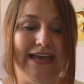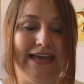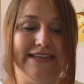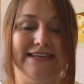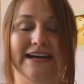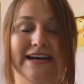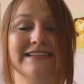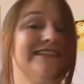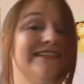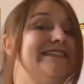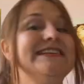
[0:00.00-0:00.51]

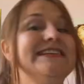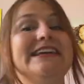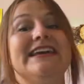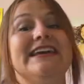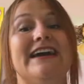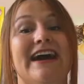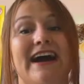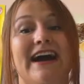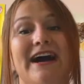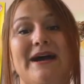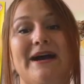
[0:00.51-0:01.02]
The other thing
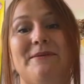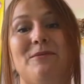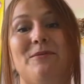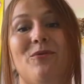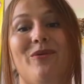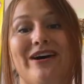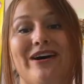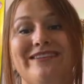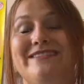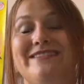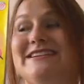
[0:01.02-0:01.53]
I'm
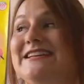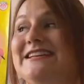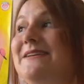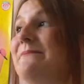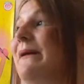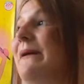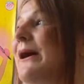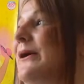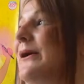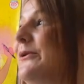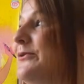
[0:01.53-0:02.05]
wondering
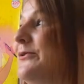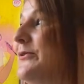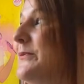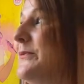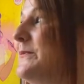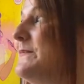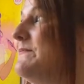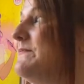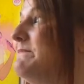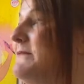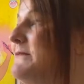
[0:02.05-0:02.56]
about,
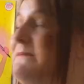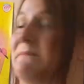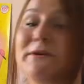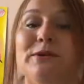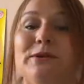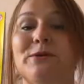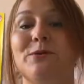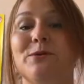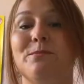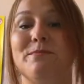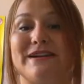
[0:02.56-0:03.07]
people
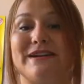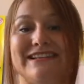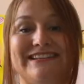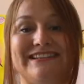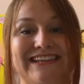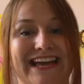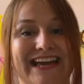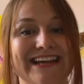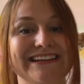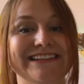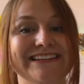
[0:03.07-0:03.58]
who
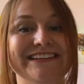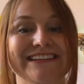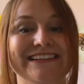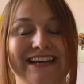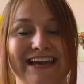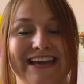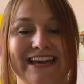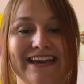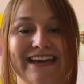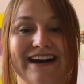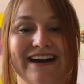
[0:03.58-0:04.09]
protect
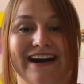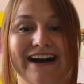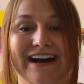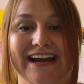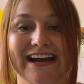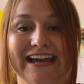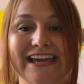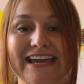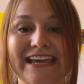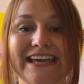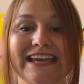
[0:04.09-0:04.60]

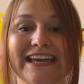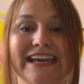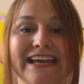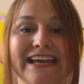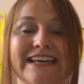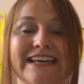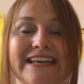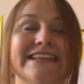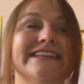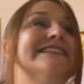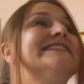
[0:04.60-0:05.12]
AI
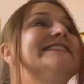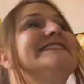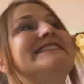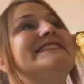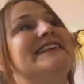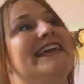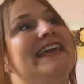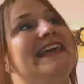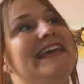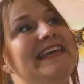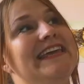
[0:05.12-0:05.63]

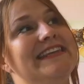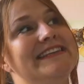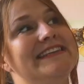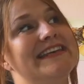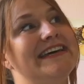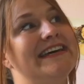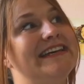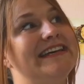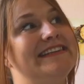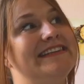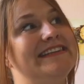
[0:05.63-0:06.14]
say
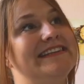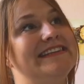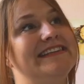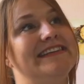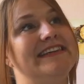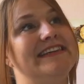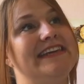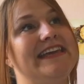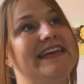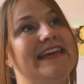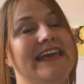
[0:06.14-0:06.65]
that
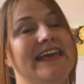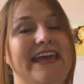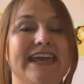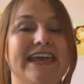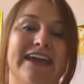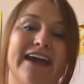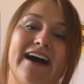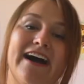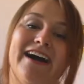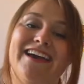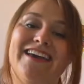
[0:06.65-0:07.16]

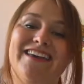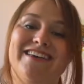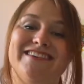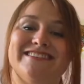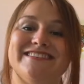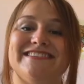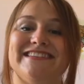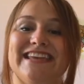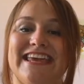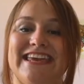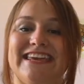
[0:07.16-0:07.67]
AI
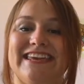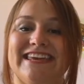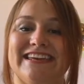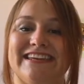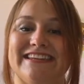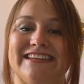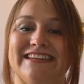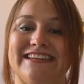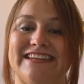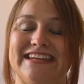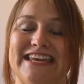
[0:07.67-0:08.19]
is
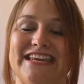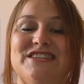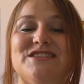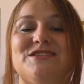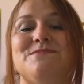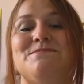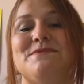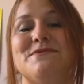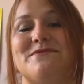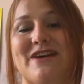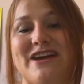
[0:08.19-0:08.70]
taking
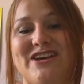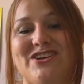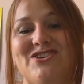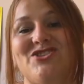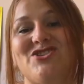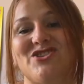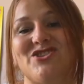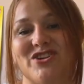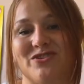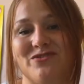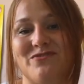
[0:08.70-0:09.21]

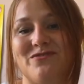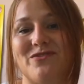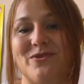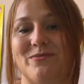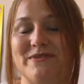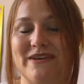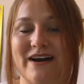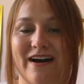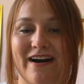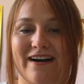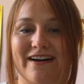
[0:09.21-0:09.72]
inspiration from
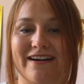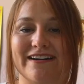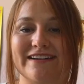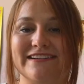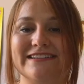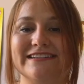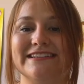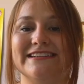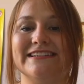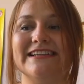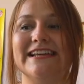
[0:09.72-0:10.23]
the
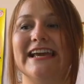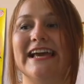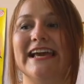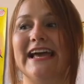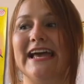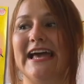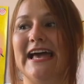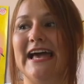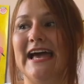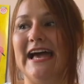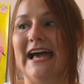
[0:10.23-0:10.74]
art.
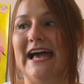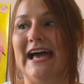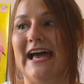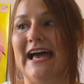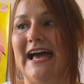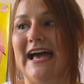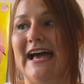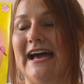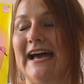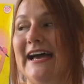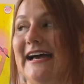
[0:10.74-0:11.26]

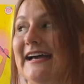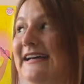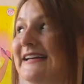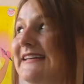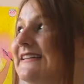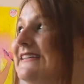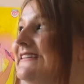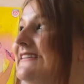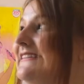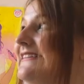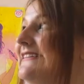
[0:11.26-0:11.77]

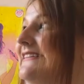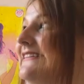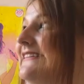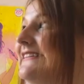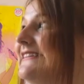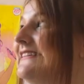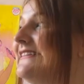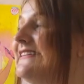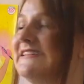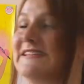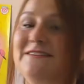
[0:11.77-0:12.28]
And
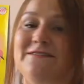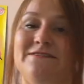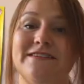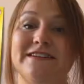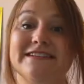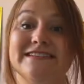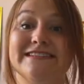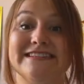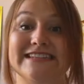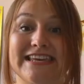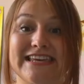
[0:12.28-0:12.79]
the
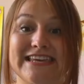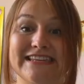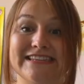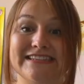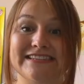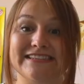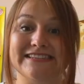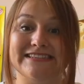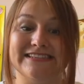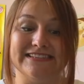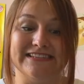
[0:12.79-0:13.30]
difference
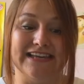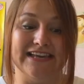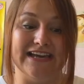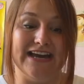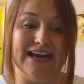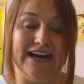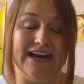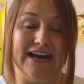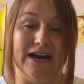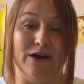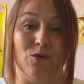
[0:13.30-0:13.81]
is
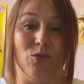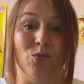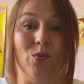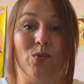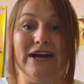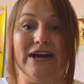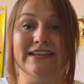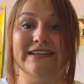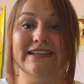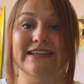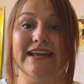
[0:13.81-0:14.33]

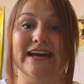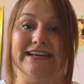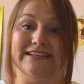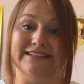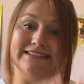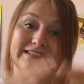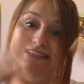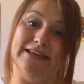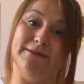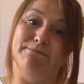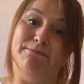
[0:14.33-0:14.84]
when I
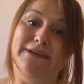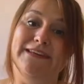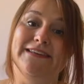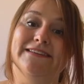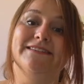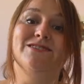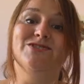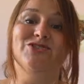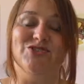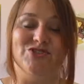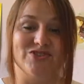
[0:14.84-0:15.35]
see a
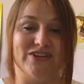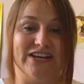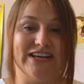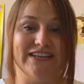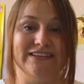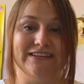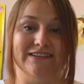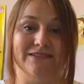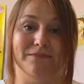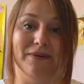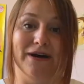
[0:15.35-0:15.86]
piece
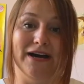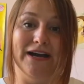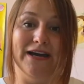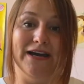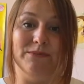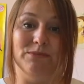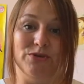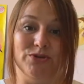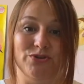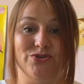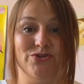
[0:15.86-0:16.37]
generated by
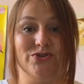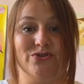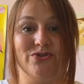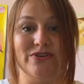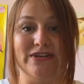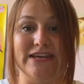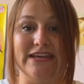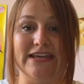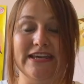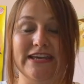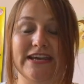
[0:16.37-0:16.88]

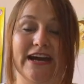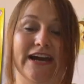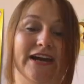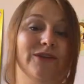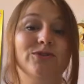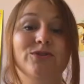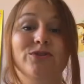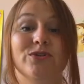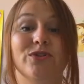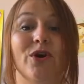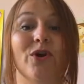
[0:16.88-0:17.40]
midjourney, I
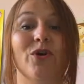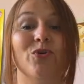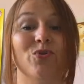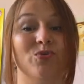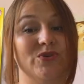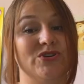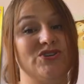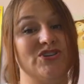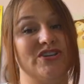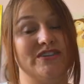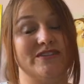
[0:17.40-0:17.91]
don't know
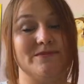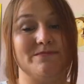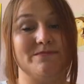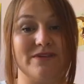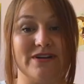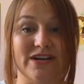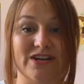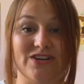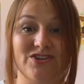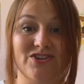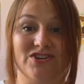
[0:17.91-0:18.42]
which
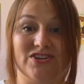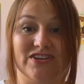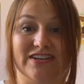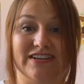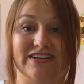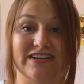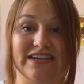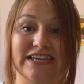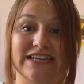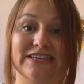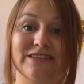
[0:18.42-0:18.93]

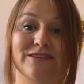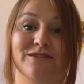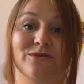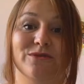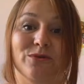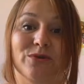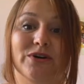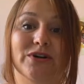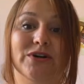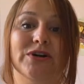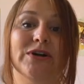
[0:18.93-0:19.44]
inspiration it
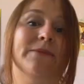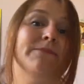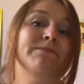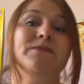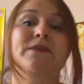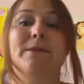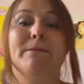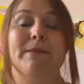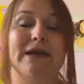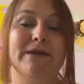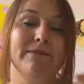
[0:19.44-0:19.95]
took.
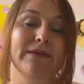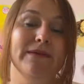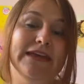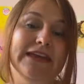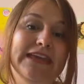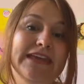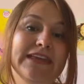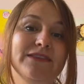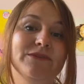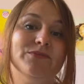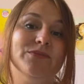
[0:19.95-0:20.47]
Maybe
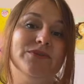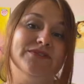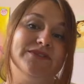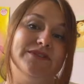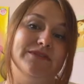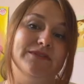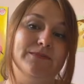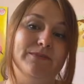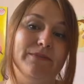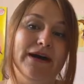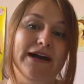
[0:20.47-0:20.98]
it was
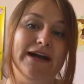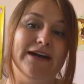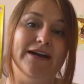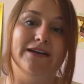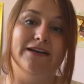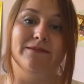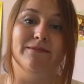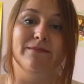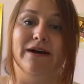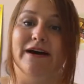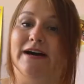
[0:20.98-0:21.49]

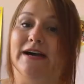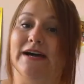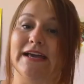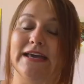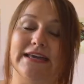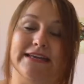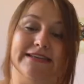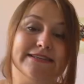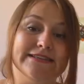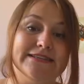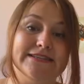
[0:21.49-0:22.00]
inspired
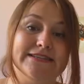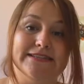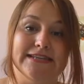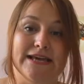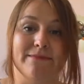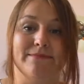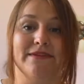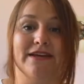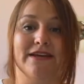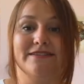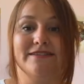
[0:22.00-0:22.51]
by
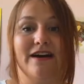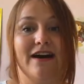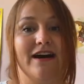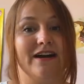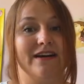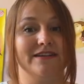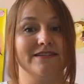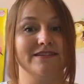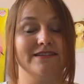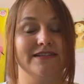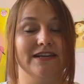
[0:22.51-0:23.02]
Sam Does
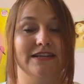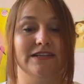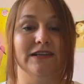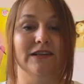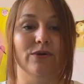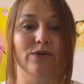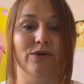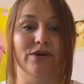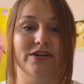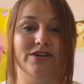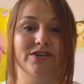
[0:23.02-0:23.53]
Arts and
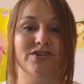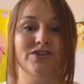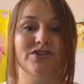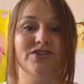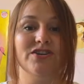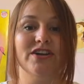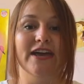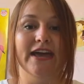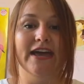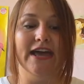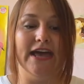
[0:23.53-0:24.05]

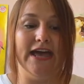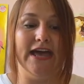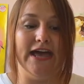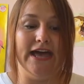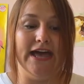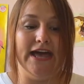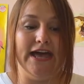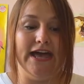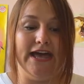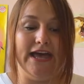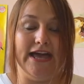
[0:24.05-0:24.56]
Loish,
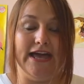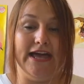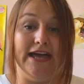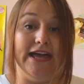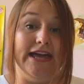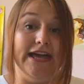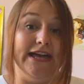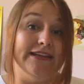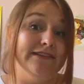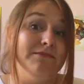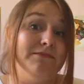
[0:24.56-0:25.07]

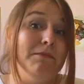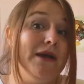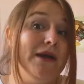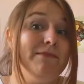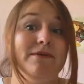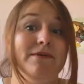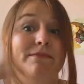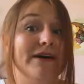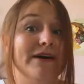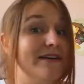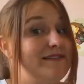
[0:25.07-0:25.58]
and
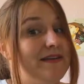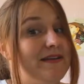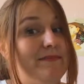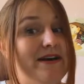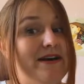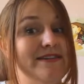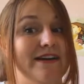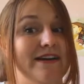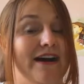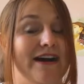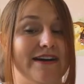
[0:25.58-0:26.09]
maybe by some
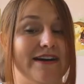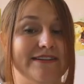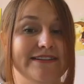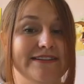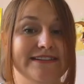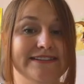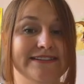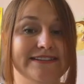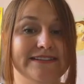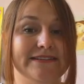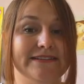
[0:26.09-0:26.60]
other
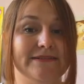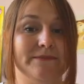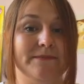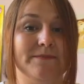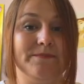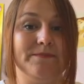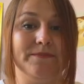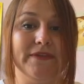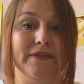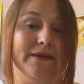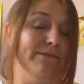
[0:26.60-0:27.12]
artist.
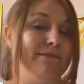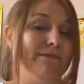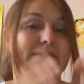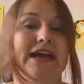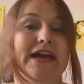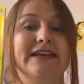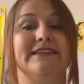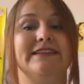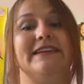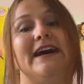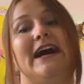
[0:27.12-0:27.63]

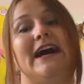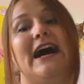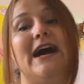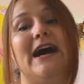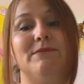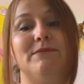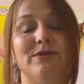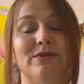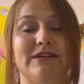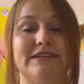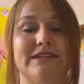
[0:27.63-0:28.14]
And
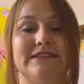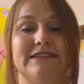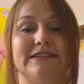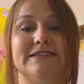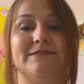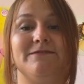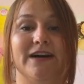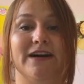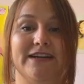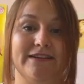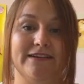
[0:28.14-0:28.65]
I'm looking at
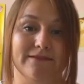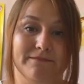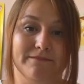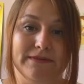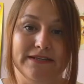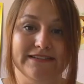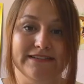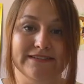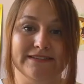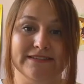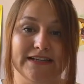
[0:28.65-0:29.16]
this final
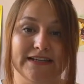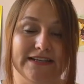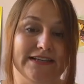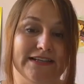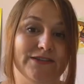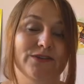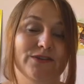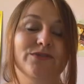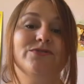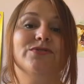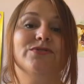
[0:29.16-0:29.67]
piece and I
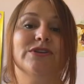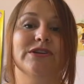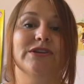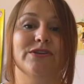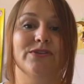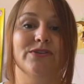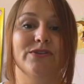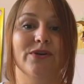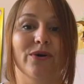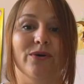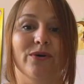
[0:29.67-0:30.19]
don't really
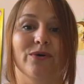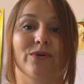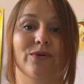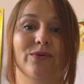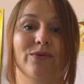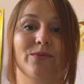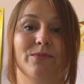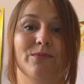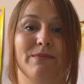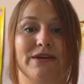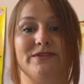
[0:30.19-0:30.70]

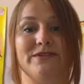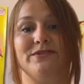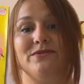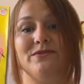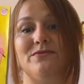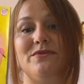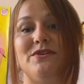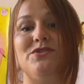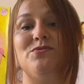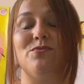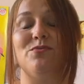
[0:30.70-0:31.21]
know based
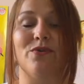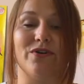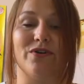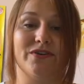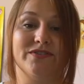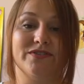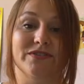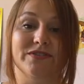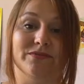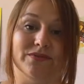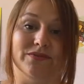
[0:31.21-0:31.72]
on which
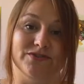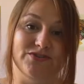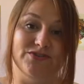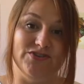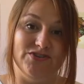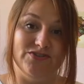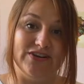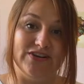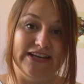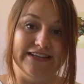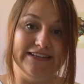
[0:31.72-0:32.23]
works it was
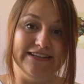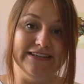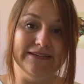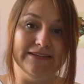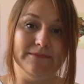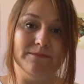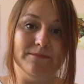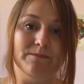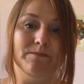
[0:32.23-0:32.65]
generated.